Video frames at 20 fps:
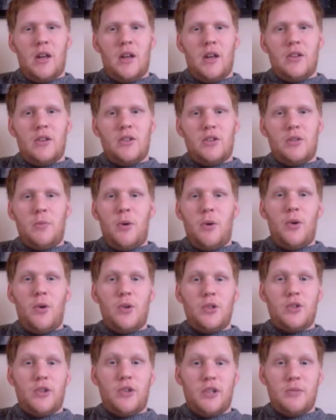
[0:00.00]
So tomorrow
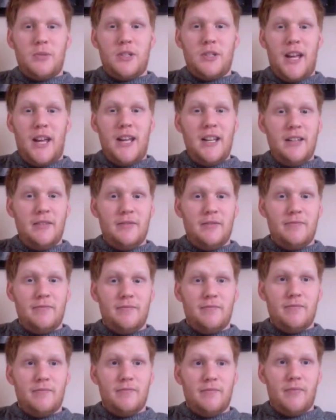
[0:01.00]
is Christmas Day,
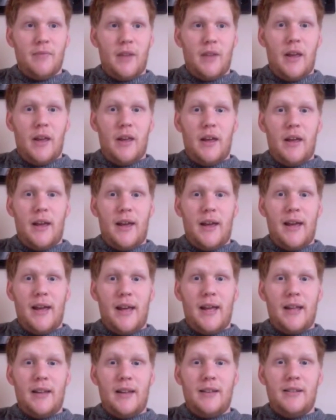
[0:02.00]

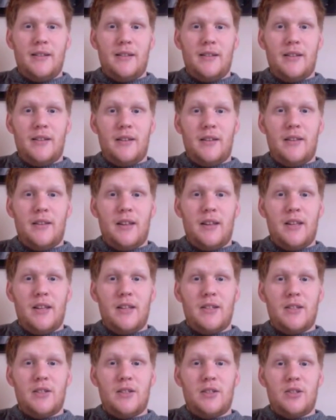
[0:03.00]
and
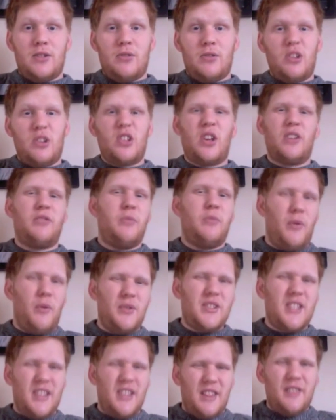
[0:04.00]
there's, aside from
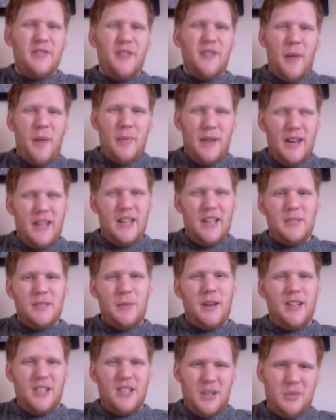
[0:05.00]
obviously the family,
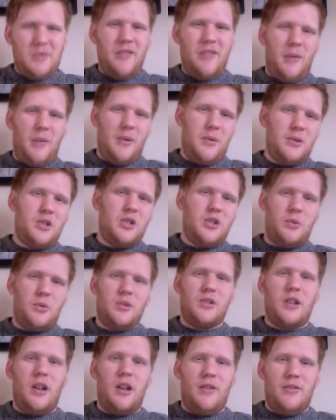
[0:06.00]
spending time with family, which is
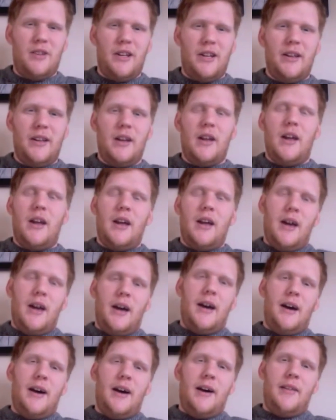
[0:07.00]
always lovely,
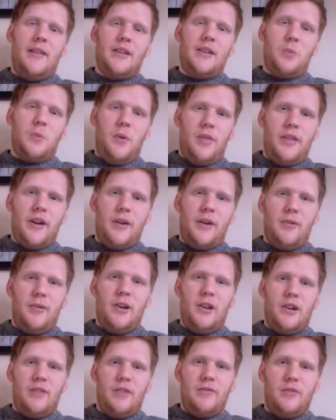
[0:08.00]
there's one thing I'm
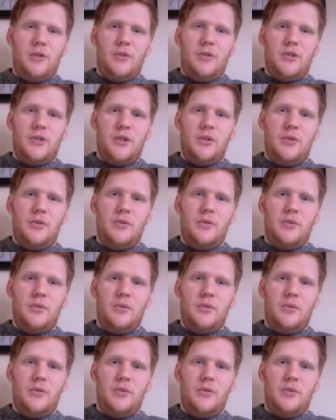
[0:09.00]
really looking forward to,